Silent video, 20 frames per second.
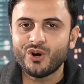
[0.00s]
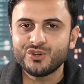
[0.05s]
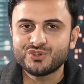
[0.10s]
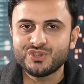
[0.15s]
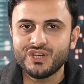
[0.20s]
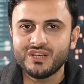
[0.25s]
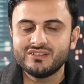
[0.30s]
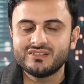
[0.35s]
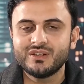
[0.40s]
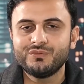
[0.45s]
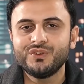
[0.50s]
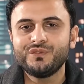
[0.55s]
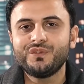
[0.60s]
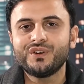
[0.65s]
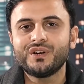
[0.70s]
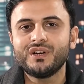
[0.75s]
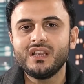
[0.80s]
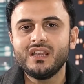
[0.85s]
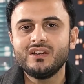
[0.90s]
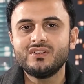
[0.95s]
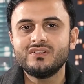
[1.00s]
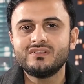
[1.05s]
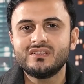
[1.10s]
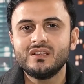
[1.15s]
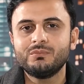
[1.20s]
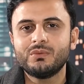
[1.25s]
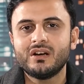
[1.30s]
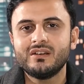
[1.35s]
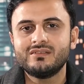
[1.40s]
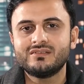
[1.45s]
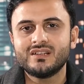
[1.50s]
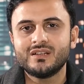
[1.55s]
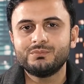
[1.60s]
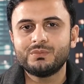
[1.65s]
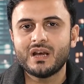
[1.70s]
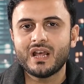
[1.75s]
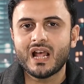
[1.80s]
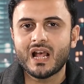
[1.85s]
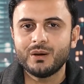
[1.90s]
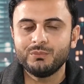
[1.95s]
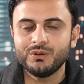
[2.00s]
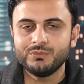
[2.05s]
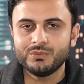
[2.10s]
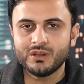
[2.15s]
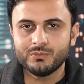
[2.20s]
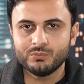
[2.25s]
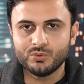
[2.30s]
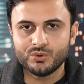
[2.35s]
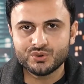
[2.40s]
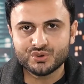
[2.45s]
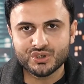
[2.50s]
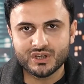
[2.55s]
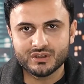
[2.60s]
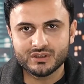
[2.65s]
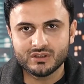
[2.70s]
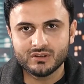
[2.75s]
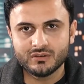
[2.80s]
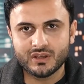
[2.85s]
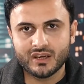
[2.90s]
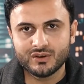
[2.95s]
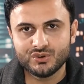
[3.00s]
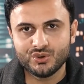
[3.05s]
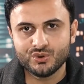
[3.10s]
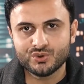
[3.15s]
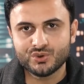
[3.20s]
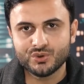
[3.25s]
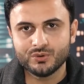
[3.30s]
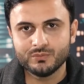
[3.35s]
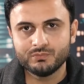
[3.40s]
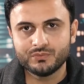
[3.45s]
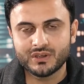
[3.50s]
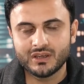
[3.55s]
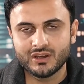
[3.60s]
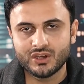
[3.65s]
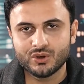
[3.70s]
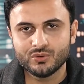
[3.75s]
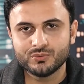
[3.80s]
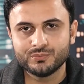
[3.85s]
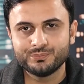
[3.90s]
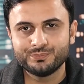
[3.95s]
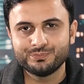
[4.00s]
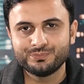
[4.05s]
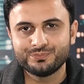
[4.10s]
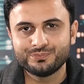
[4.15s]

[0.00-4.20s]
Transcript: watching 7 Figure Agency Mindset by Hamid Mahmood channel at YouTube. Thank you.